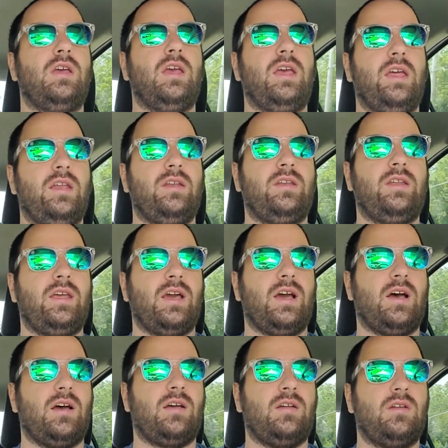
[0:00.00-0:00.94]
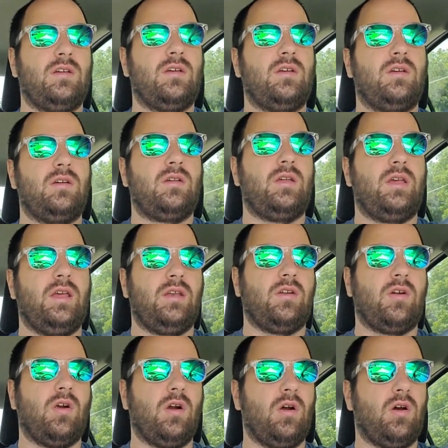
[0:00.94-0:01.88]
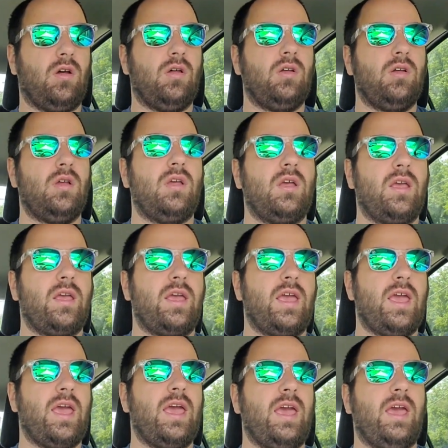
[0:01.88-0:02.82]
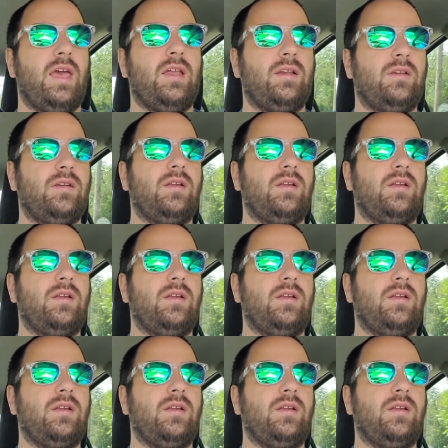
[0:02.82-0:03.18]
in Earl. And